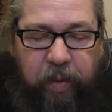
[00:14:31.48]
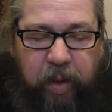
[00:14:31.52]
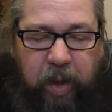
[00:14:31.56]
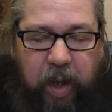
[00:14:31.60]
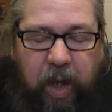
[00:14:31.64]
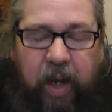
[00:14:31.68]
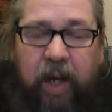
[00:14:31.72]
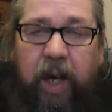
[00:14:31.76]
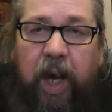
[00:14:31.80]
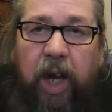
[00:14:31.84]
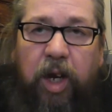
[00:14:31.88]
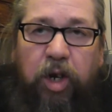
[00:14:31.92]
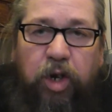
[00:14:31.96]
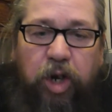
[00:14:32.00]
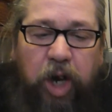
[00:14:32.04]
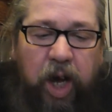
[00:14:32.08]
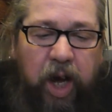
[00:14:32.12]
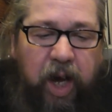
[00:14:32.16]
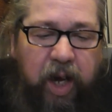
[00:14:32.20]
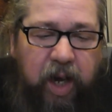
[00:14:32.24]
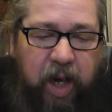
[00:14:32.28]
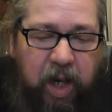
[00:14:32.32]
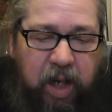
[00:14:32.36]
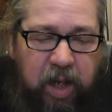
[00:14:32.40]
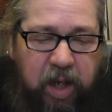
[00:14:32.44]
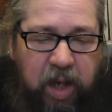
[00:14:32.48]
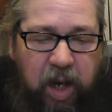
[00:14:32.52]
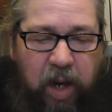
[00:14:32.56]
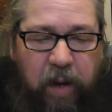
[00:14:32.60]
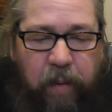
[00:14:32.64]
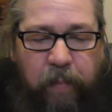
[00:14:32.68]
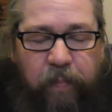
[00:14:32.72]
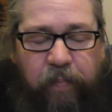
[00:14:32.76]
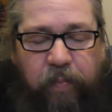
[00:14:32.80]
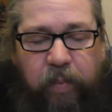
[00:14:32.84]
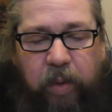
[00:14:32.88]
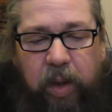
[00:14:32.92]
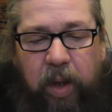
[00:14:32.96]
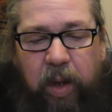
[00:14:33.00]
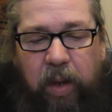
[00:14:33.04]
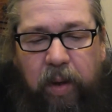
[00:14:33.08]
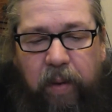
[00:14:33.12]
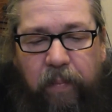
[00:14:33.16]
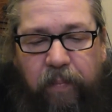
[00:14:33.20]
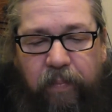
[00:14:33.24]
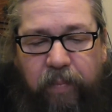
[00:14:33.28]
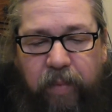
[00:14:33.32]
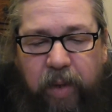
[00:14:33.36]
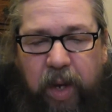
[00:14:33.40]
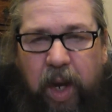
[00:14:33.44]
Like extra haggis
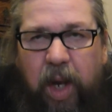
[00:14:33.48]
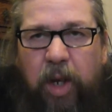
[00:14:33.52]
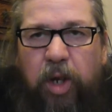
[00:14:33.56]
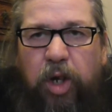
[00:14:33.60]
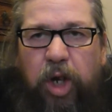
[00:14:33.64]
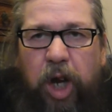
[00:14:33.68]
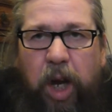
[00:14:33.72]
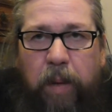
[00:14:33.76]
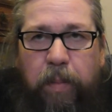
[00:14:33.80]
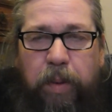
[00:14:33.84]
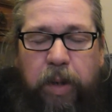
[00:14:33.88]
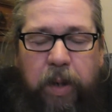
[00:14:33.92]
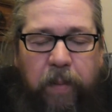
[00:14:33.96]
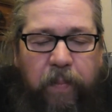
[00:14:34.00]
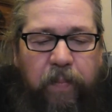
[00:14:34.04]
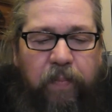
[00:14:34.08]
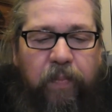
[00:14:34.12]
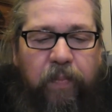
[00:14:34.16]
and chips.